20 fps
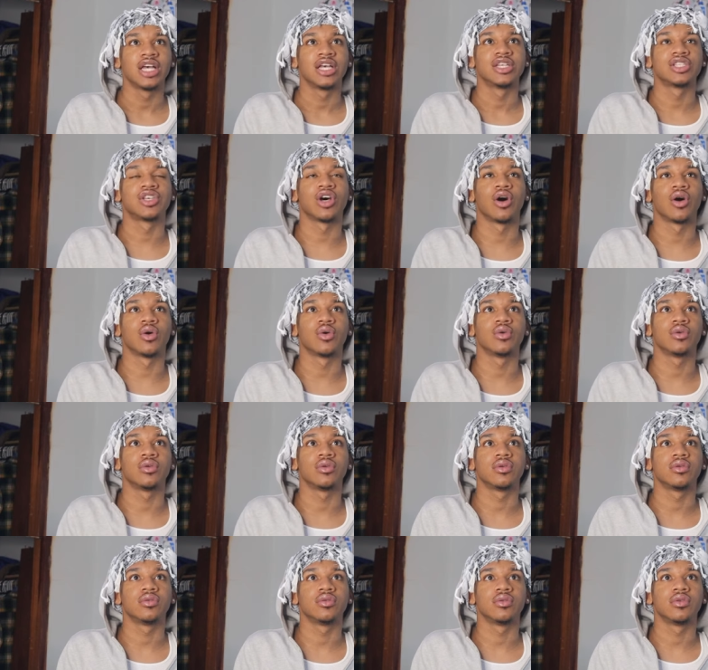So
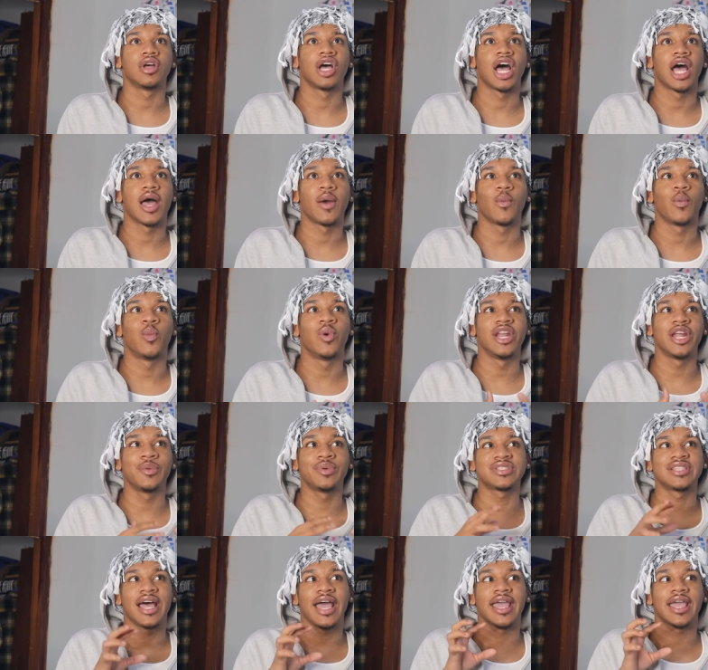when it
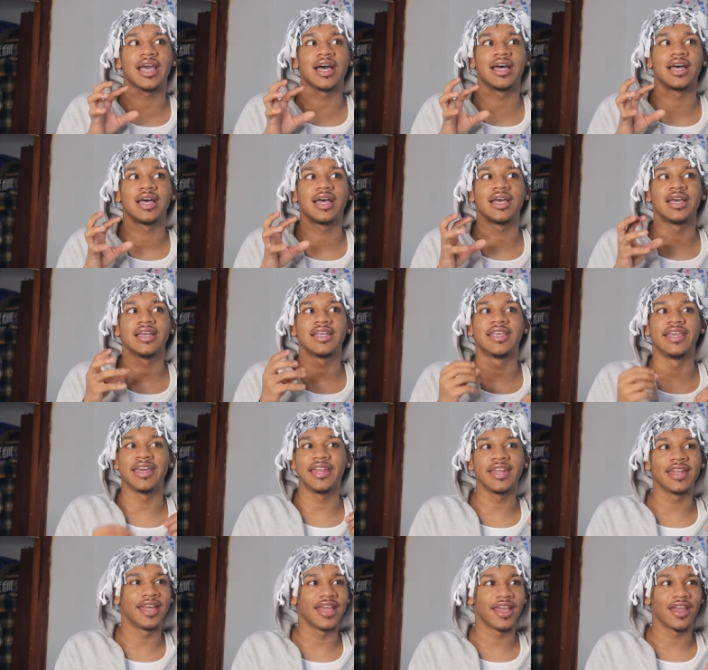was like
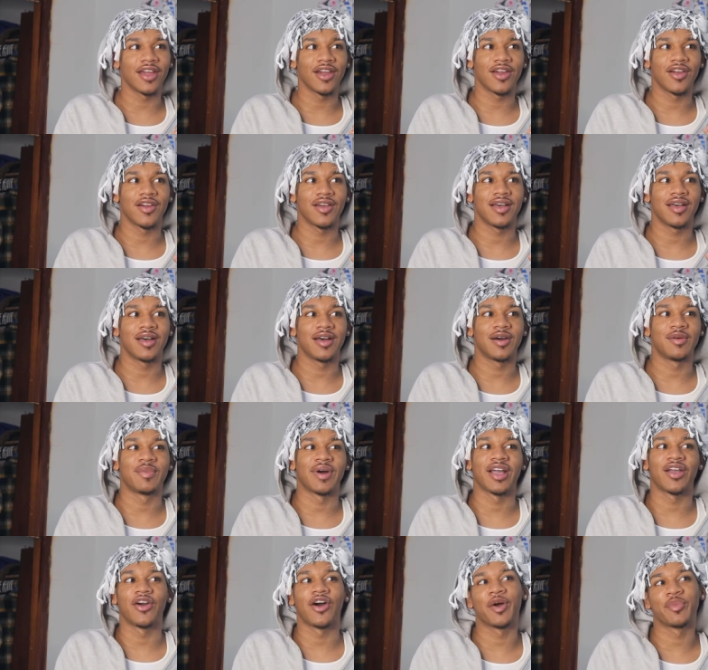getting there,
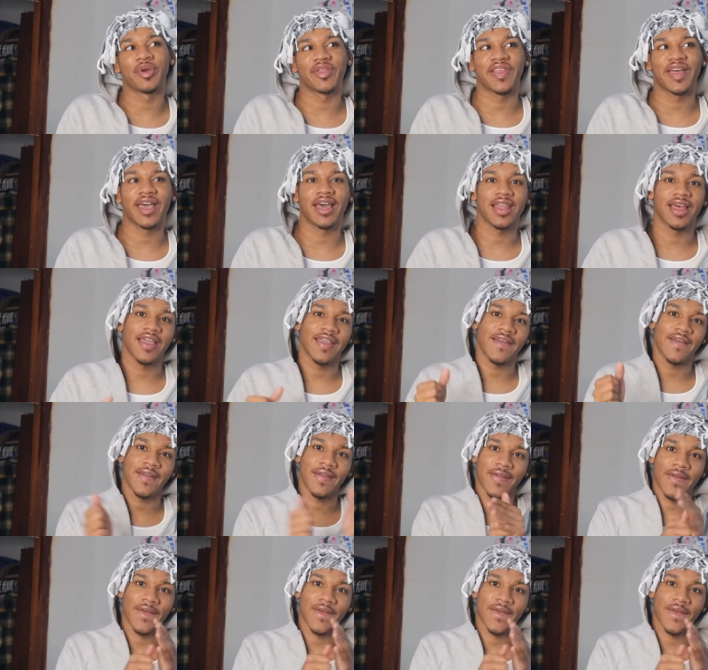my god brother had like